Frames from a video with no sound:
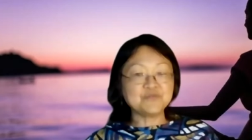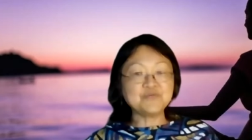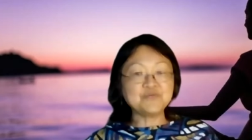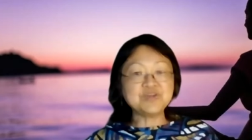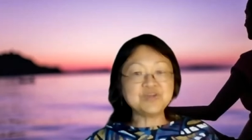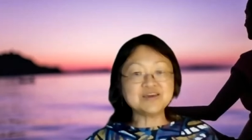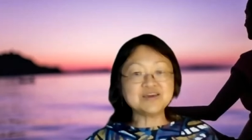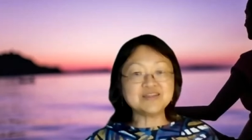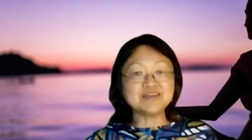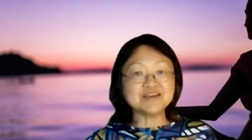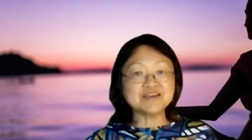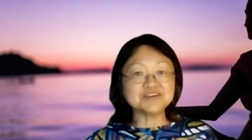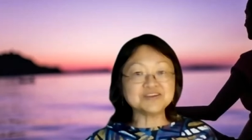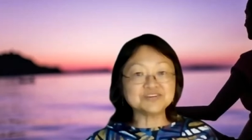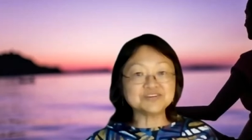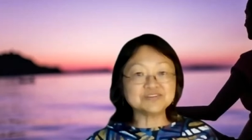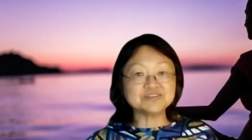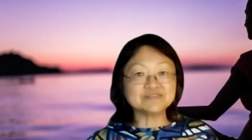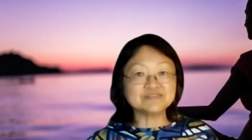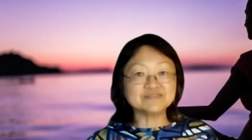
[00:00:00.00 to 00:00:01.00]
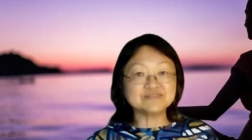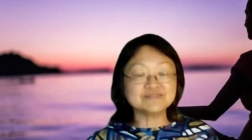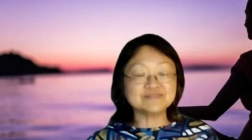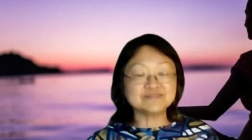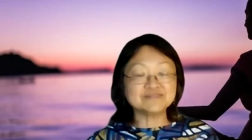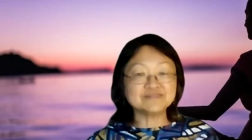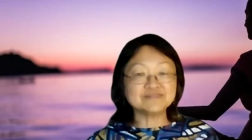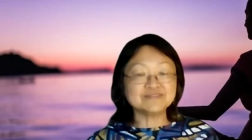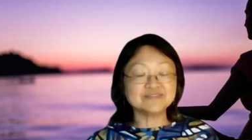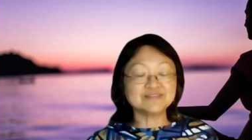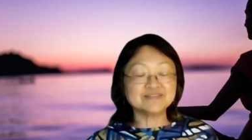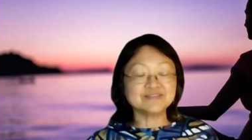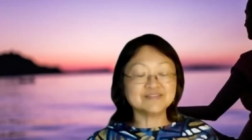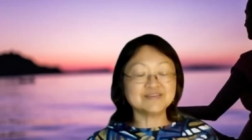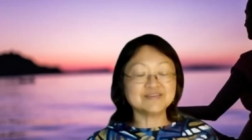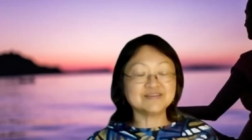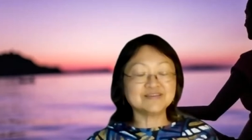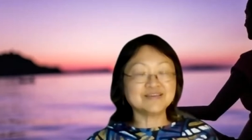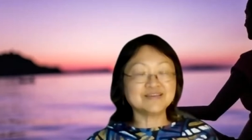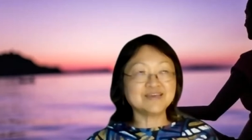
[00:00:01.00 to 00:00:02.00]
Reconnection
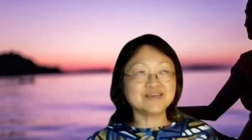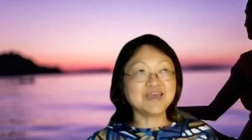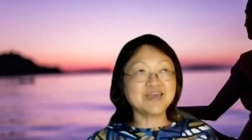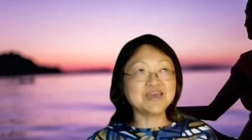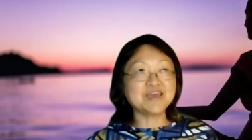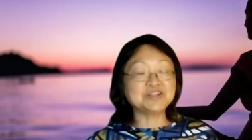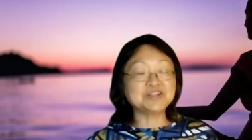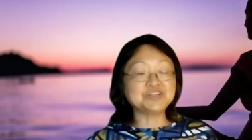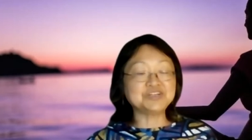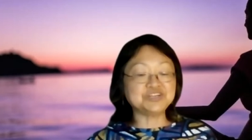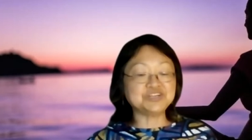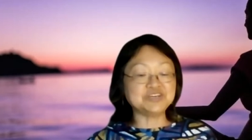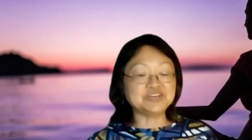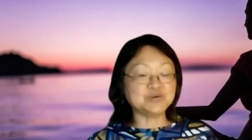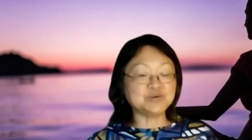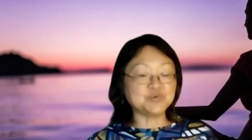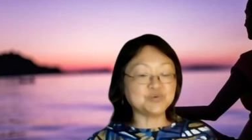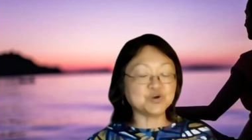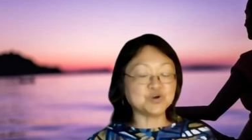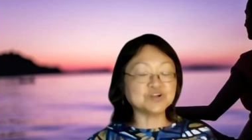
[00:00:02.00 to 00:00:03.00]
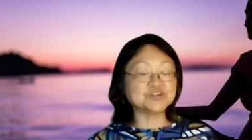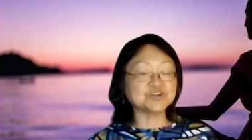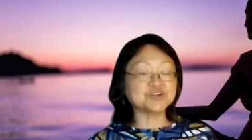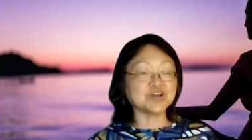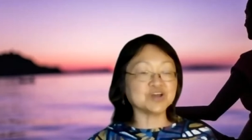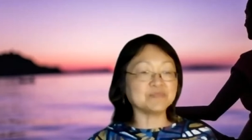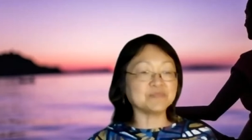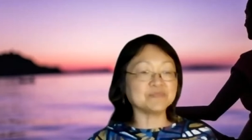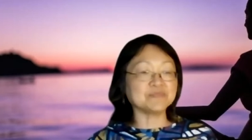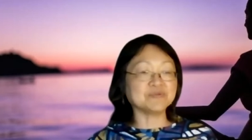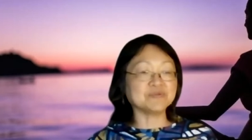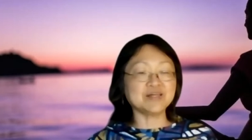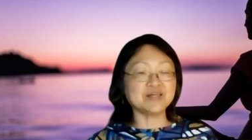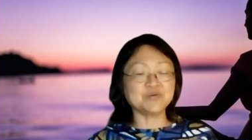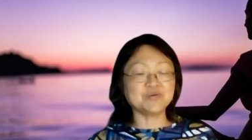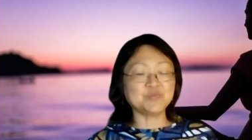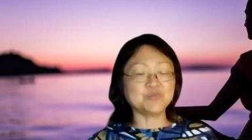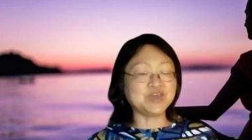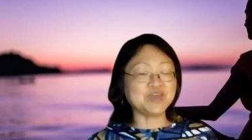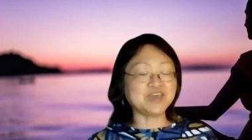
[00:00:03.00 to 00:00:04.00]
Energy workshop,
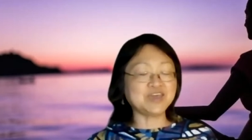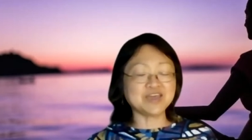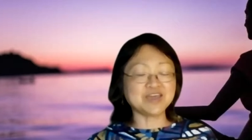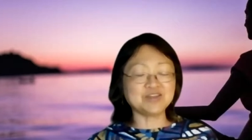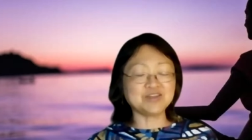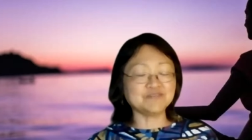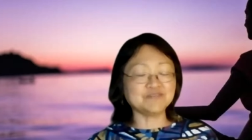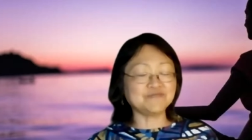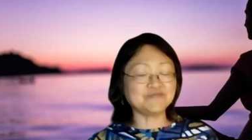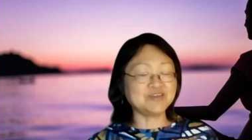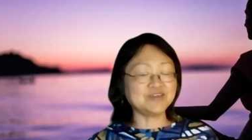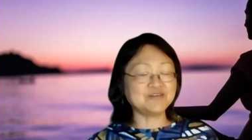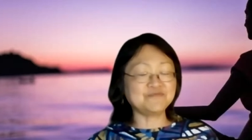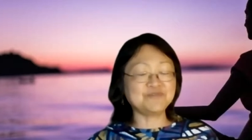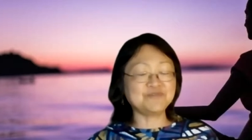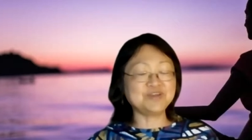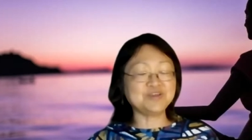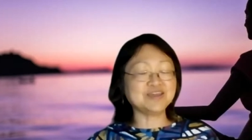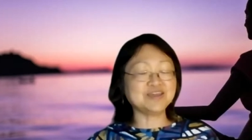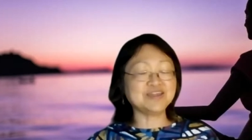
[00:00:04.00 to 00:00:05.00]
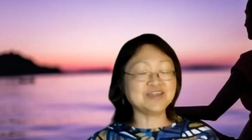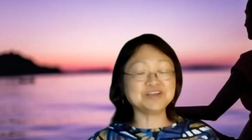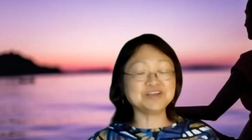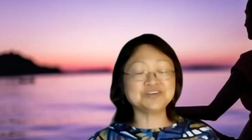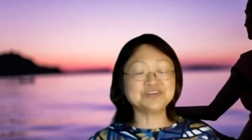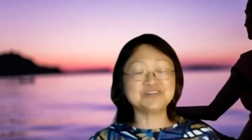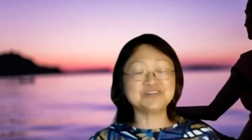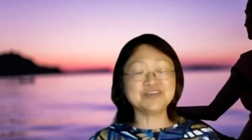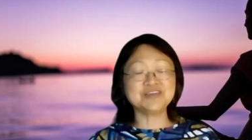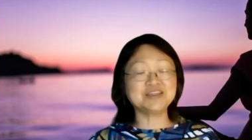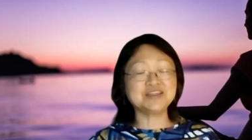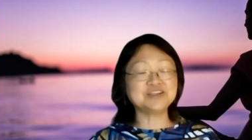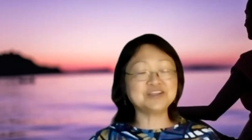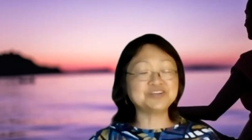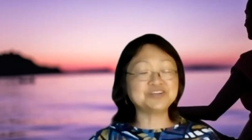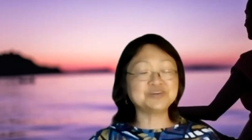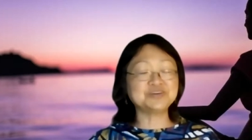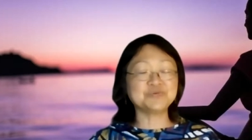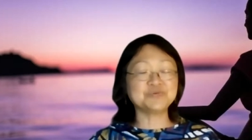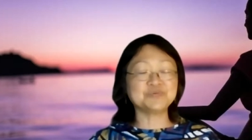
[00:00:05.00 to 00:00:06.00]
a weekend of Reconnection
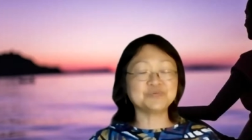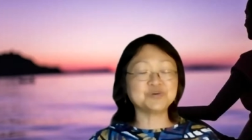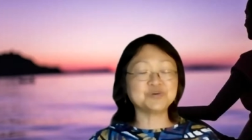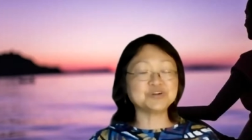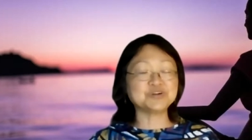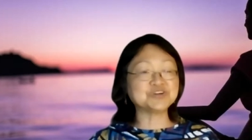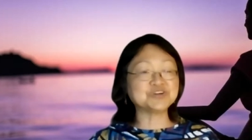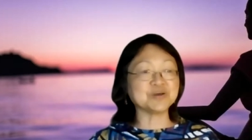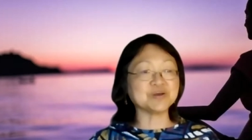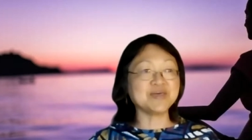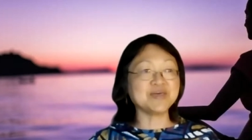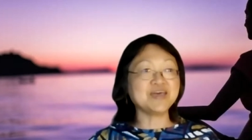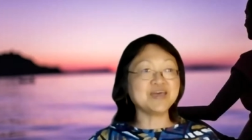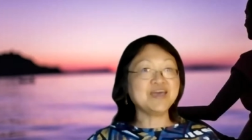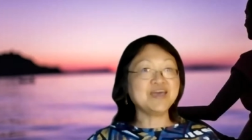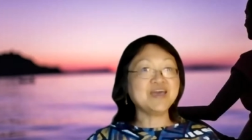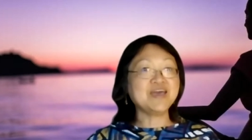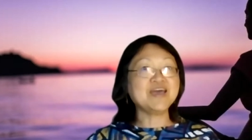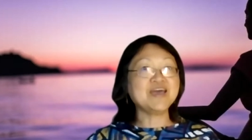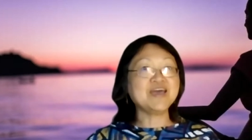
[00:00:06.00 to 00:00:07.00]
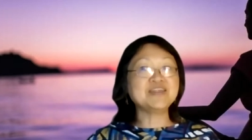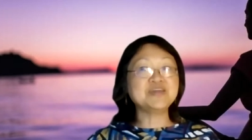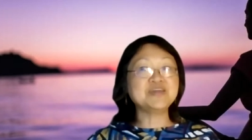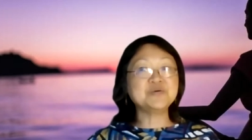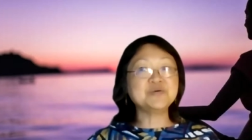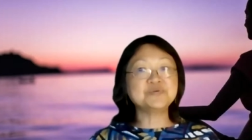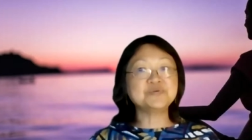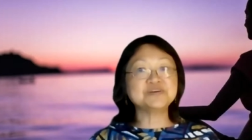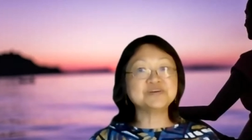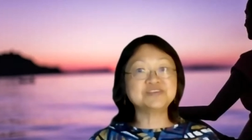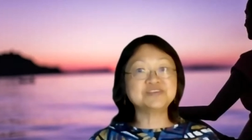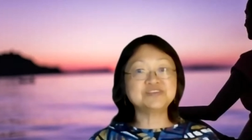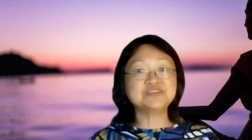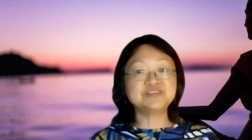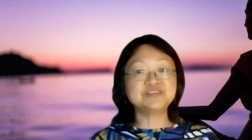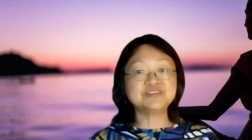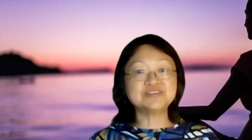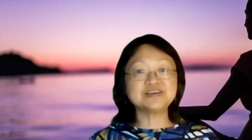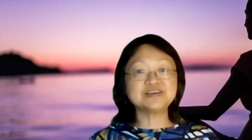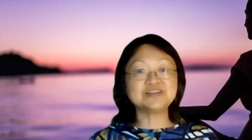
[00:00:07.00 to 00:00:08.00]
Energy workshop. And it was
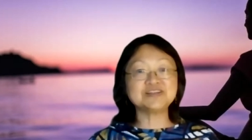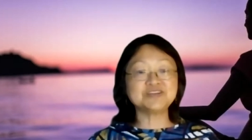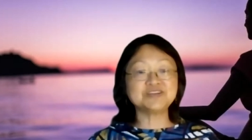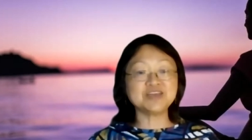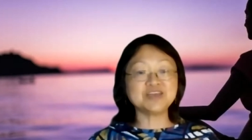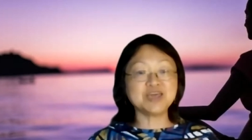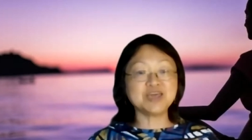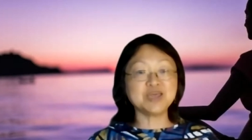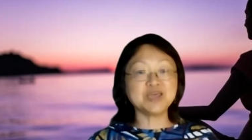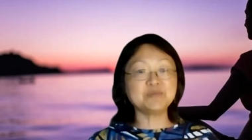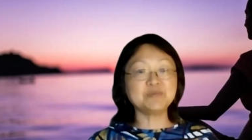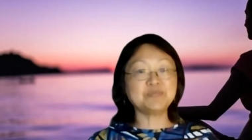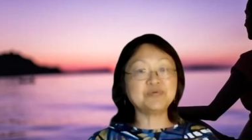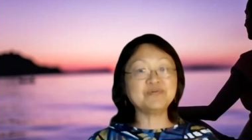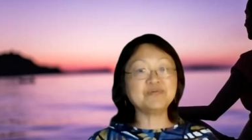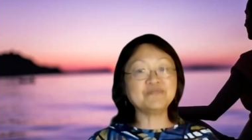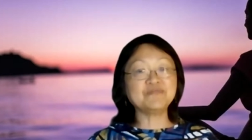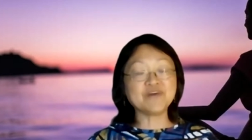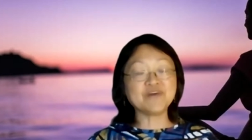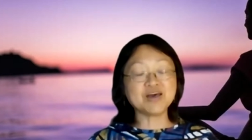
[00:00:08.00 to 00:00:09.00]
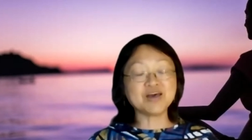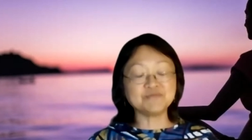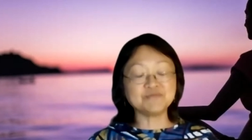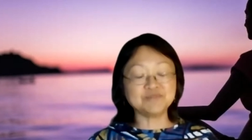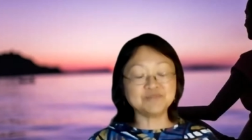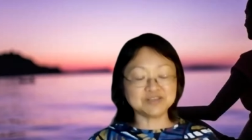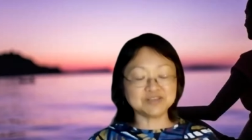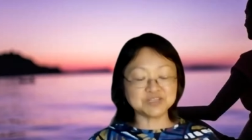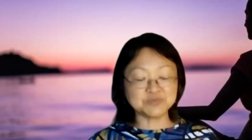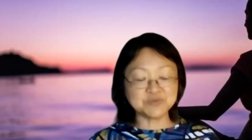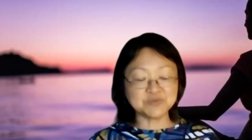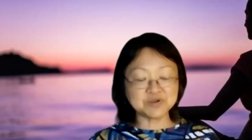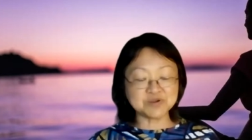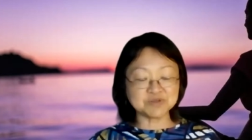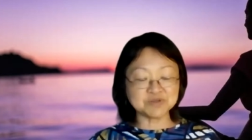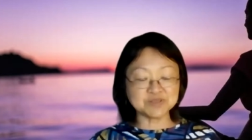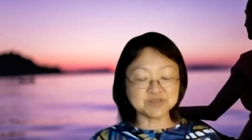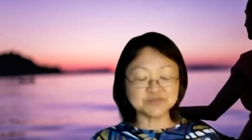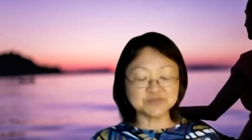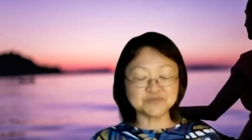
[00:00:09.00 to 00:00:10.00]
such a profound
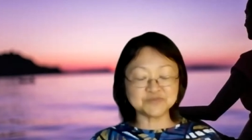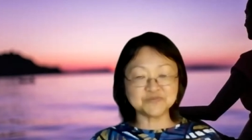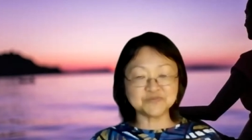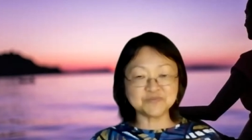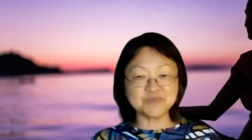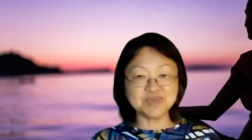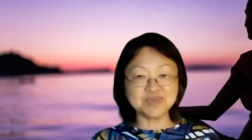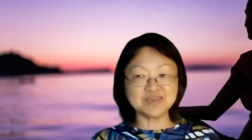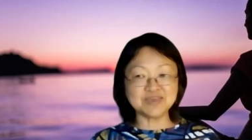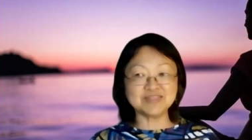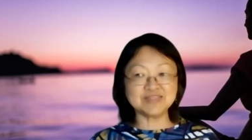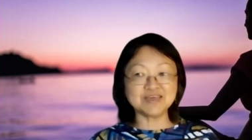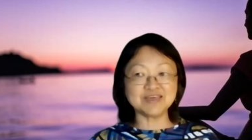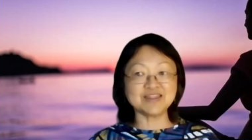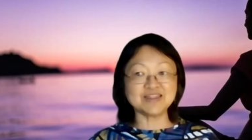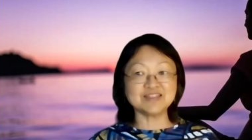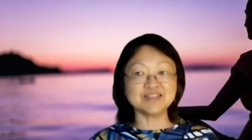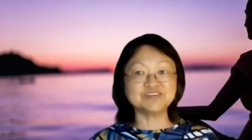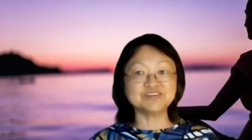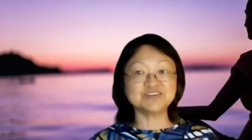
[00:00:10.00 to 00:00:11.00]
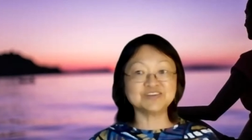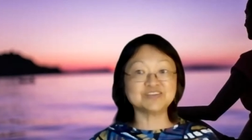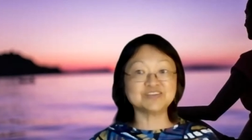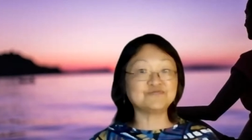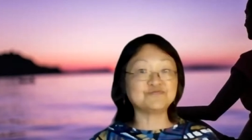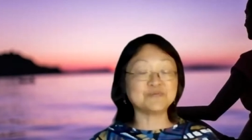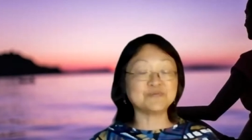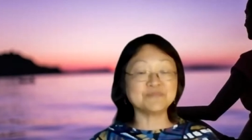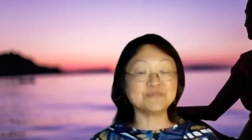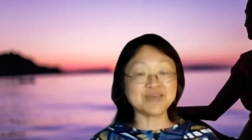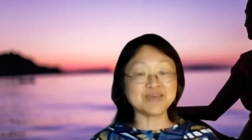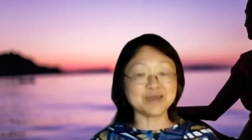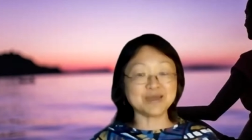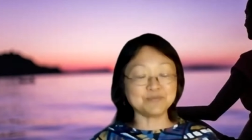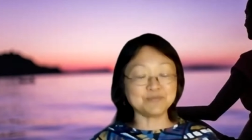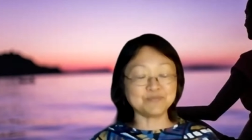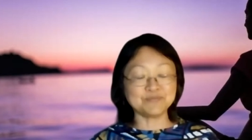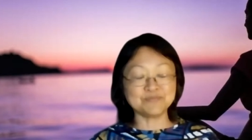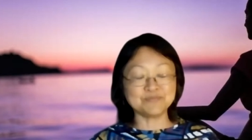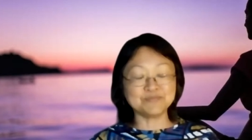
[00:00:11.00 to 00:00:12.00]
experience for me that just from
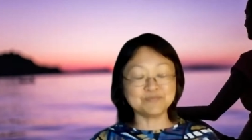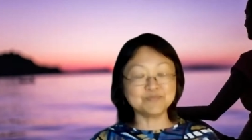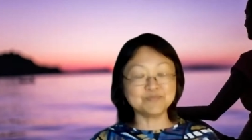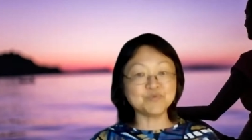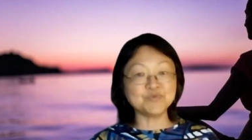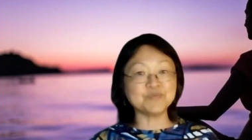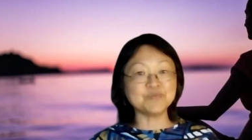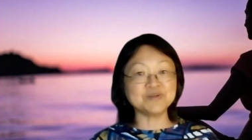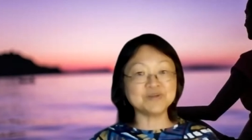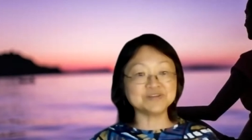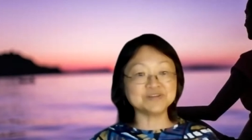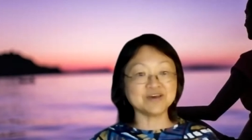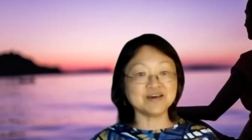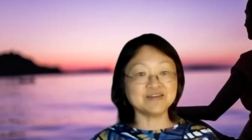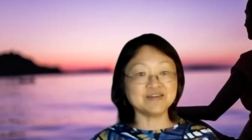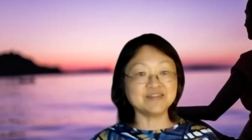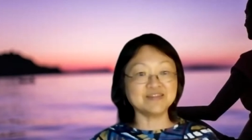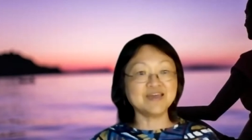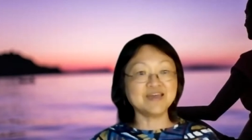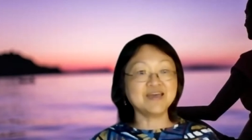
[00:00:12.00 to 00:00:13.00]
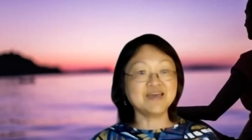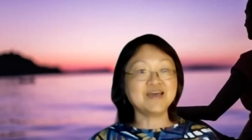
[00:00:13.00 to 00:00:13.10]
that moment on,